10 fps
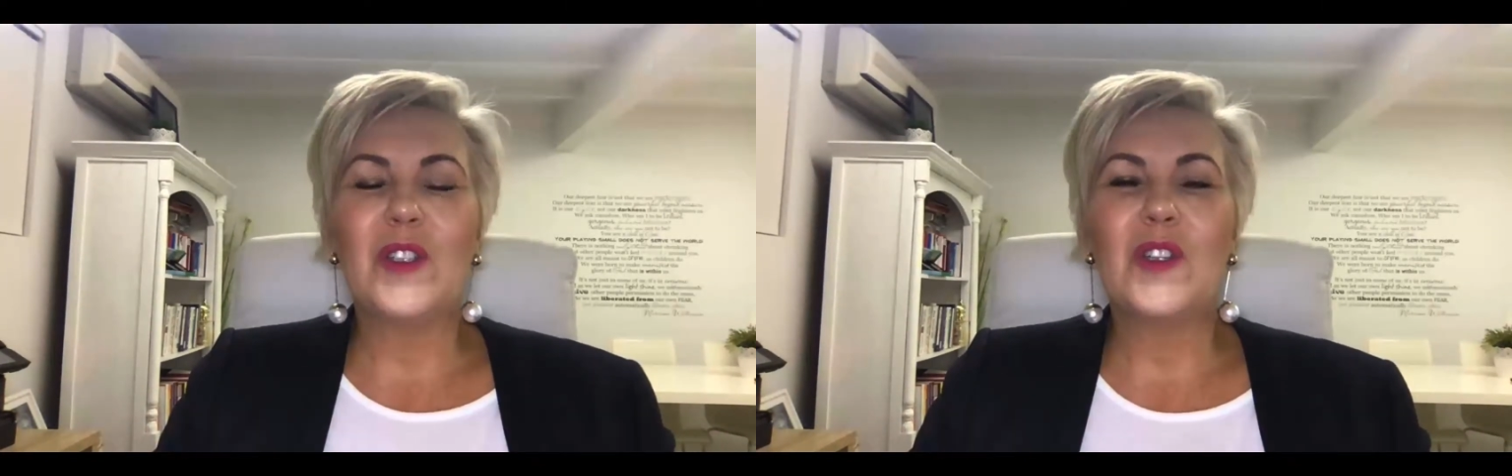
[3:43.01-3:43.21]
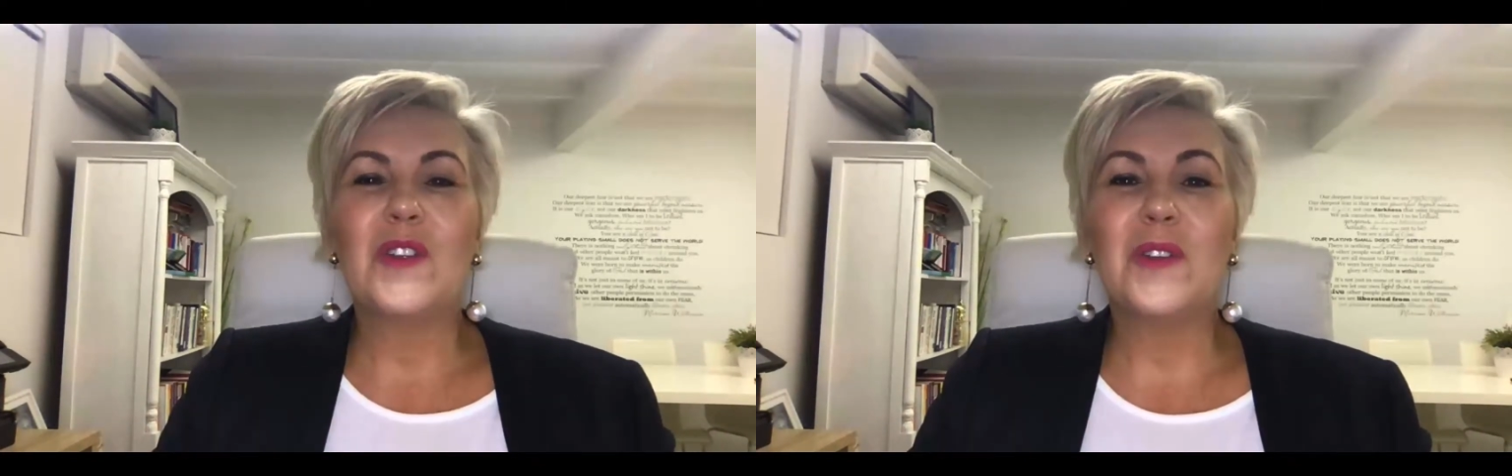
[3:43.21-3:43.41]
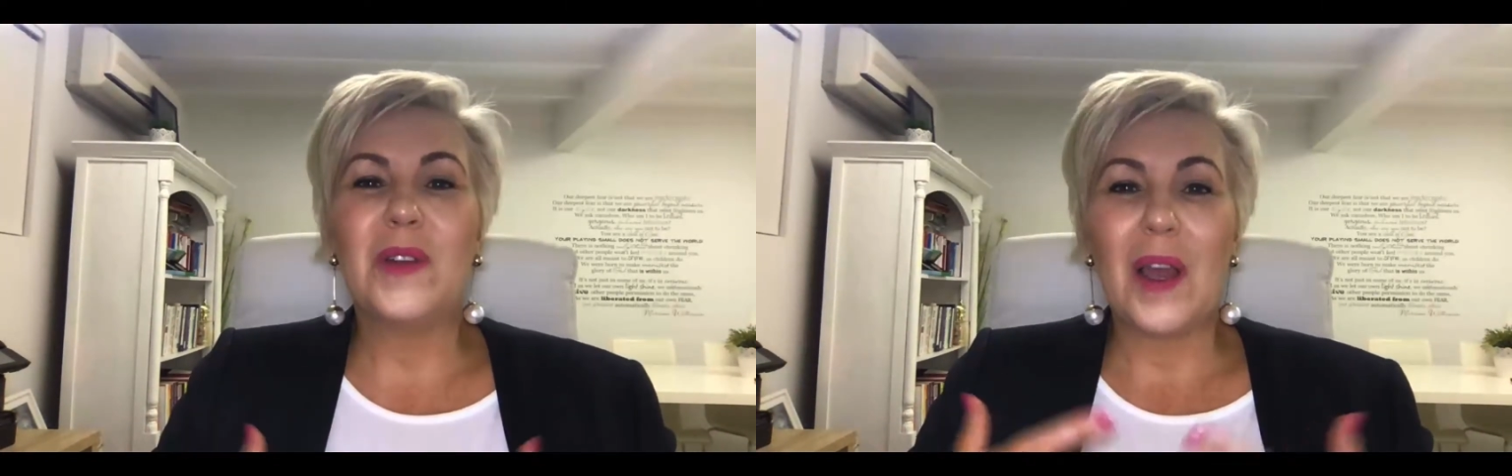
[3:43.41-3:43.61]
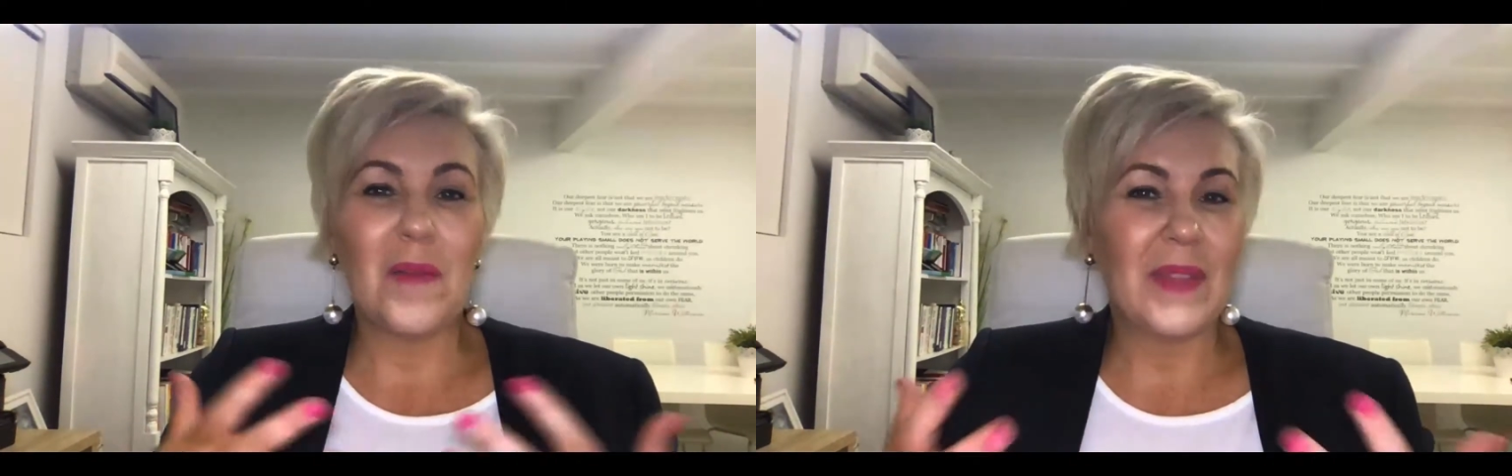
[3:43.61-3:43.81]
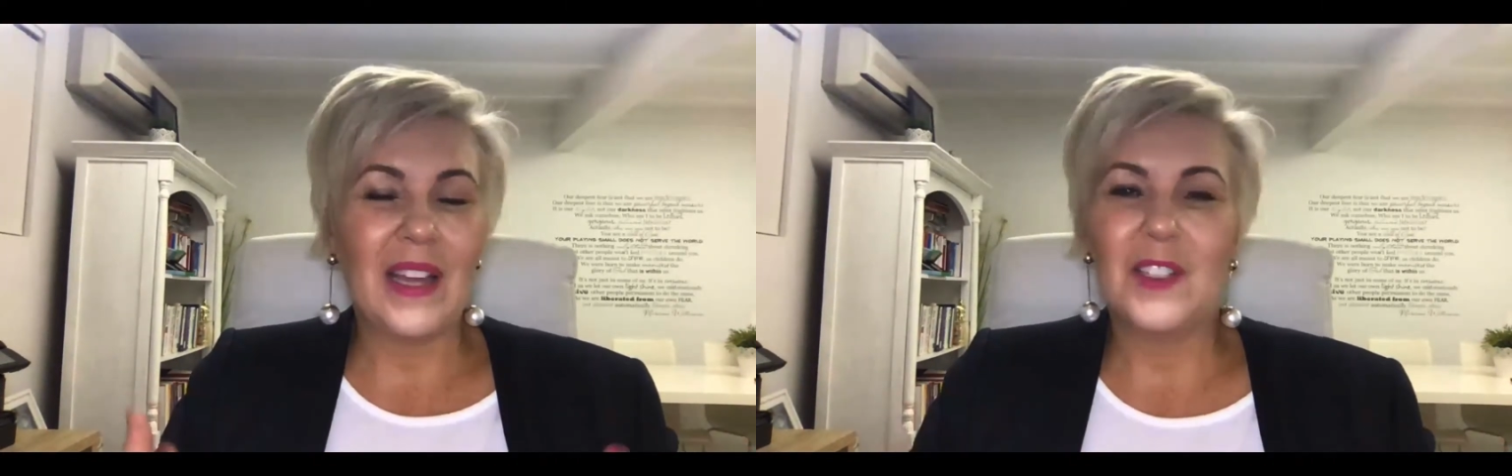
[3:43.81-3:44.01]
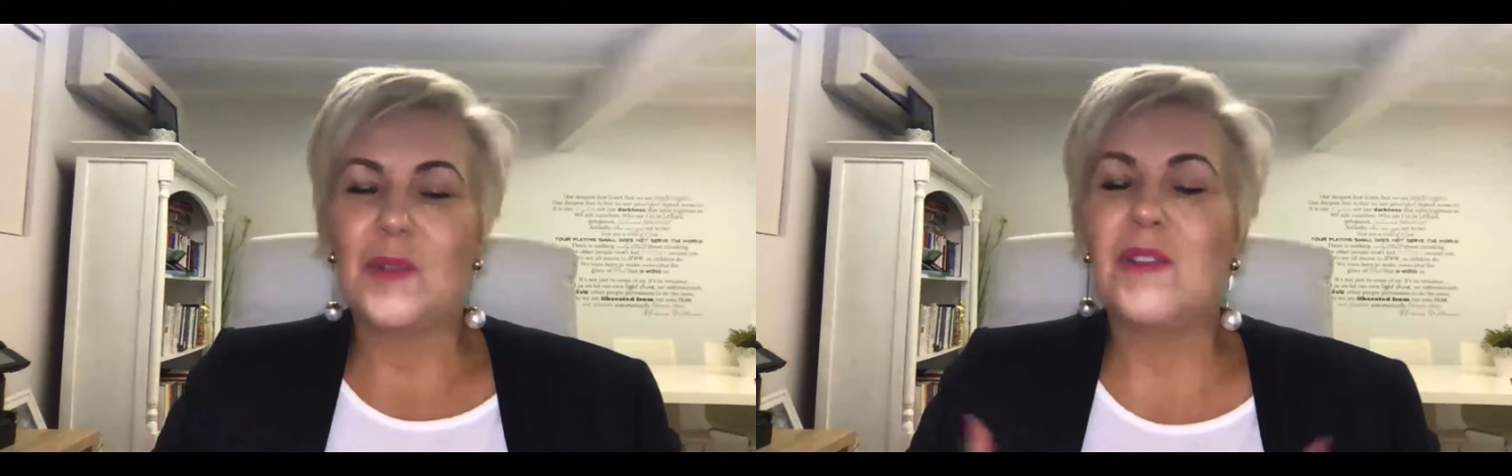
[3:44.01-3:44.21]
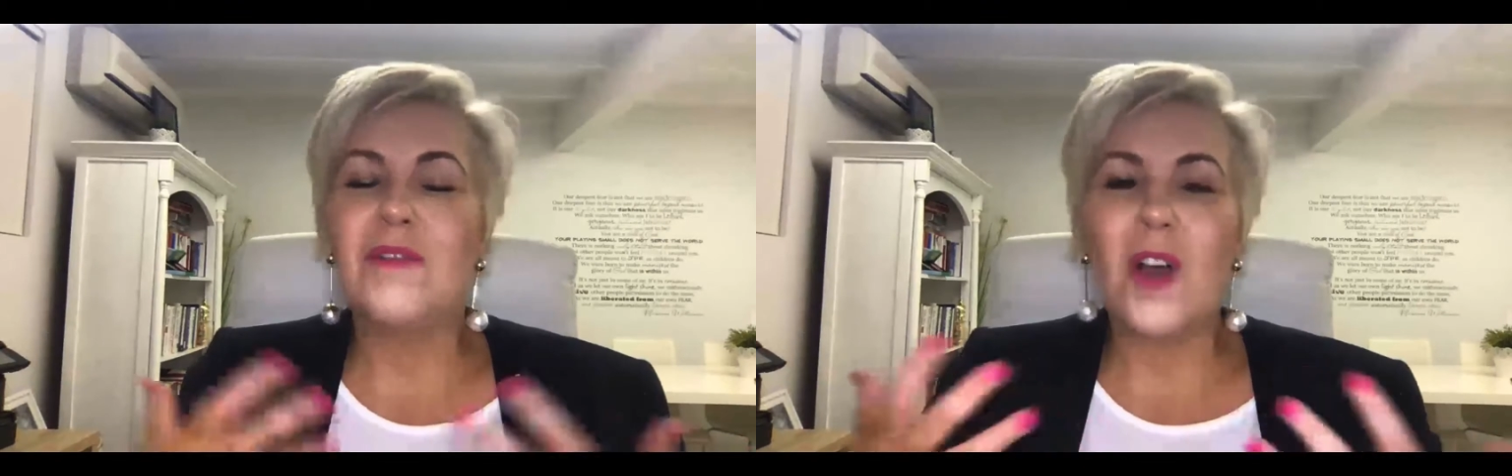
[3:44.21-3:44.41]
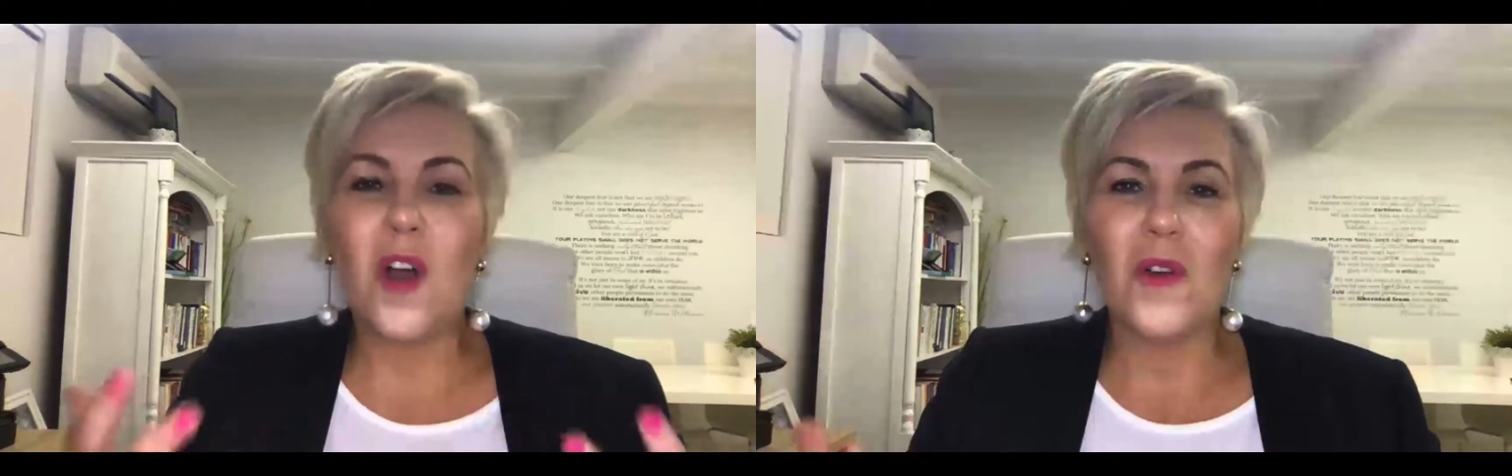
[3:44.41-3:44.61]
to help that to
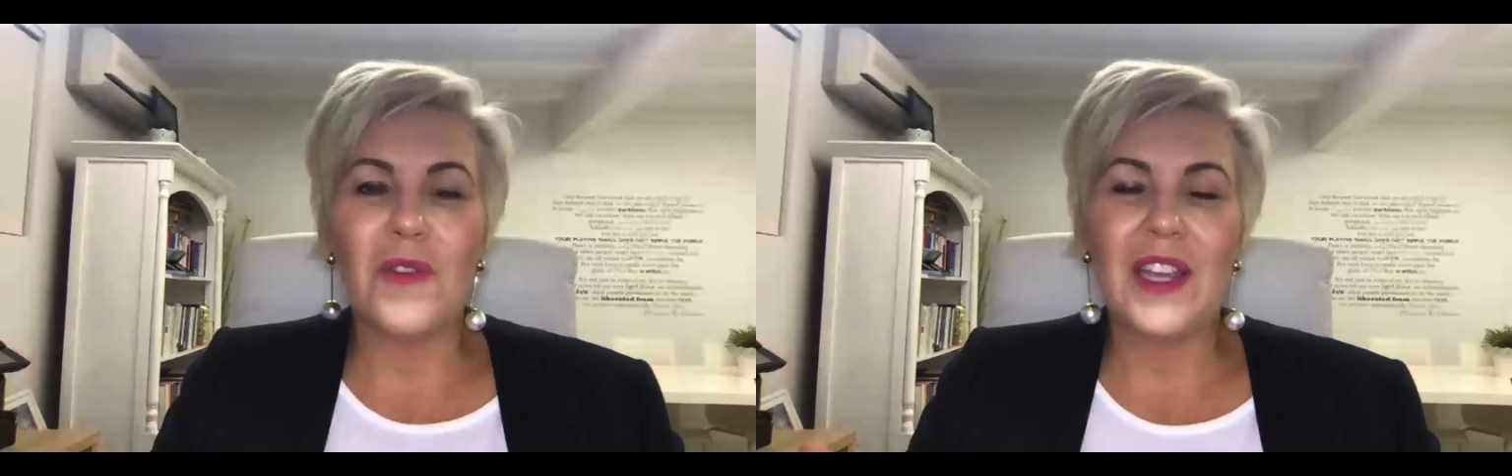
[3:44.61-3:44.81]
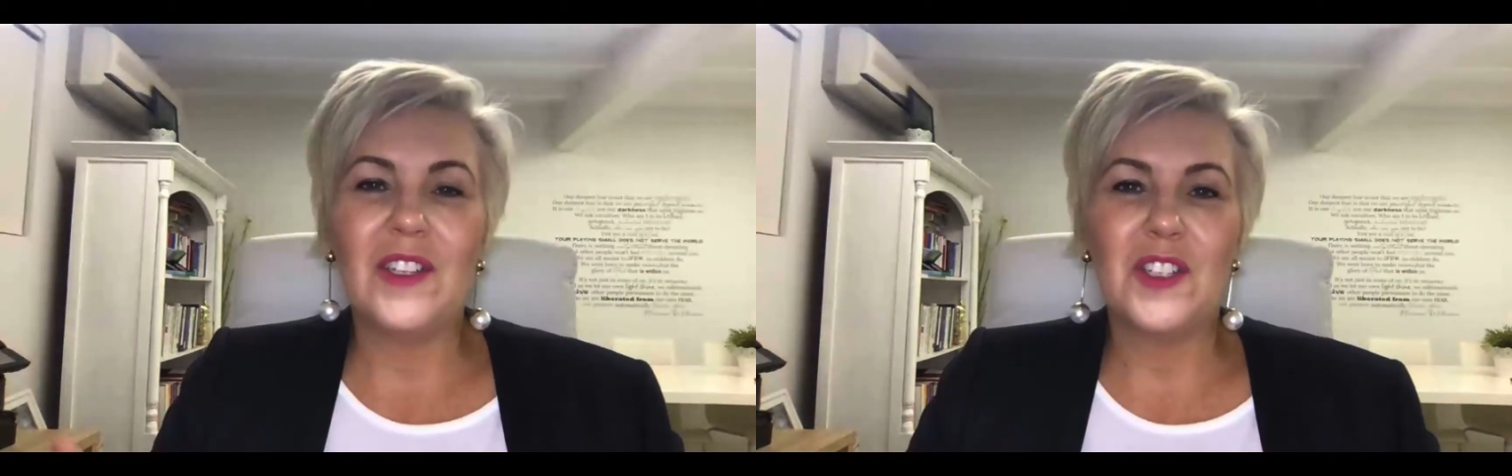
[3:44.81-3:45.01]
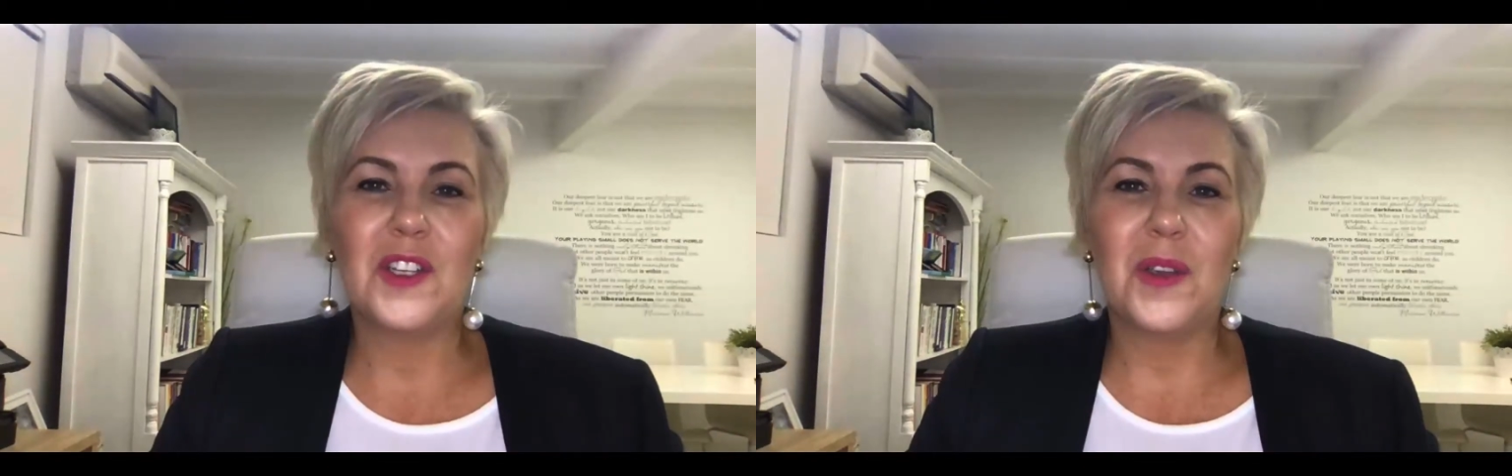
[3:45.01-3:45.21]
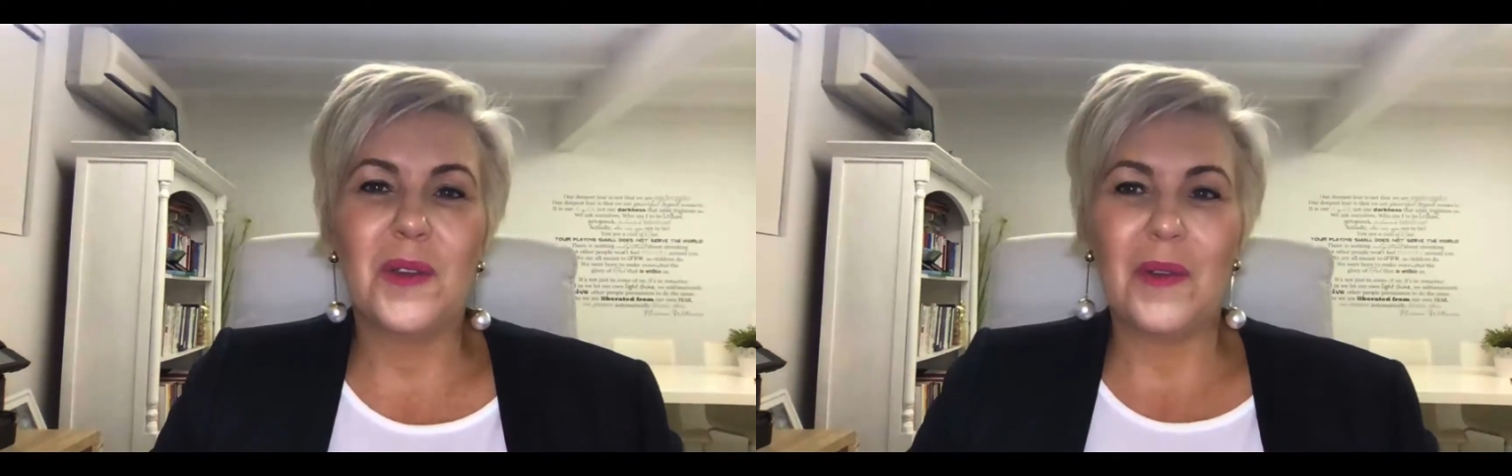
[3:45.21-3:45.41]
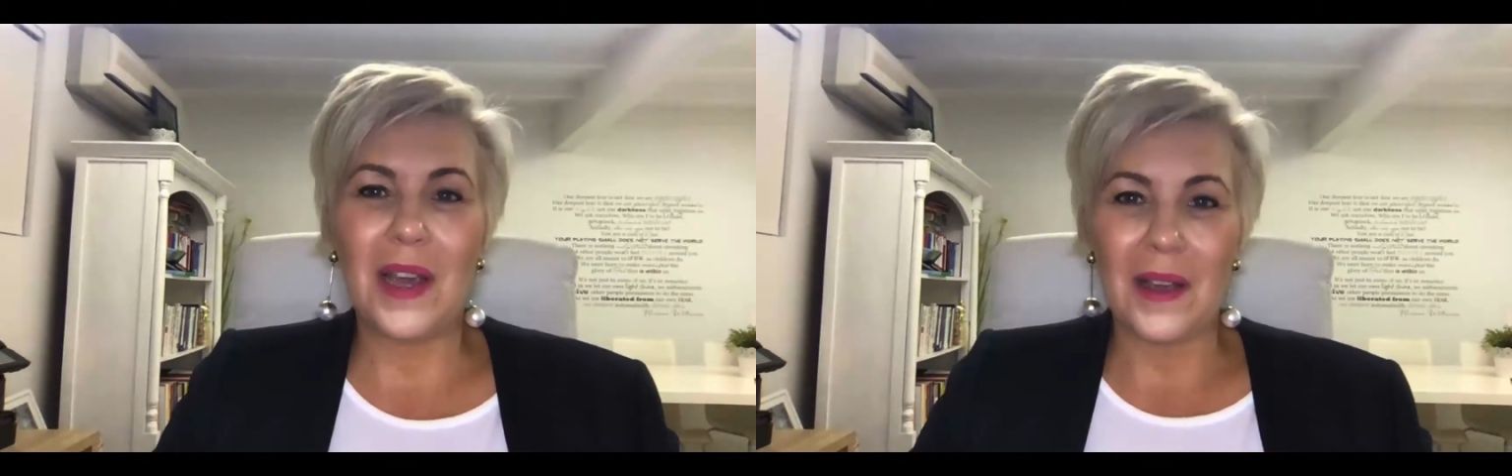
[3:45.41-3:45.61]
evolve into